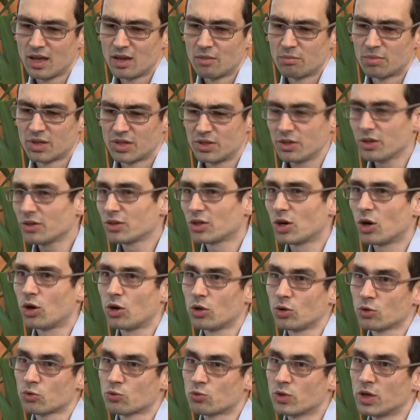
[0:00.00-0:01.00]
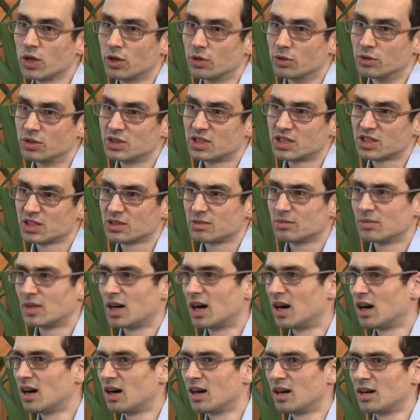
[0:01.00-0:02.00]
But not all roads
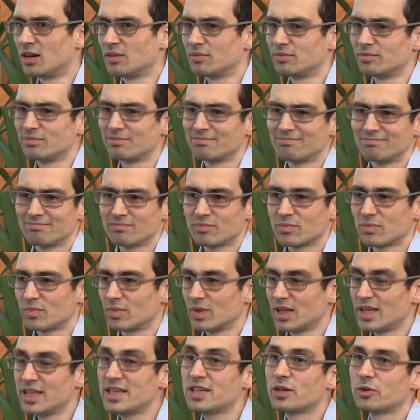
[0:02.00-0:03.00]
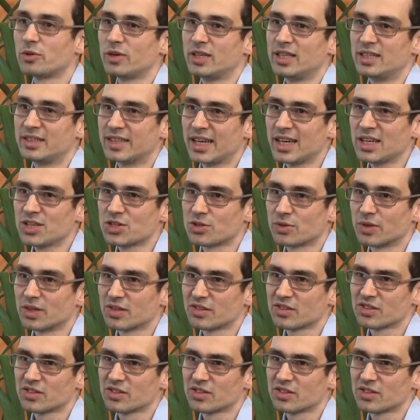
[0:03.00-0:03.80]
are equally dangerous.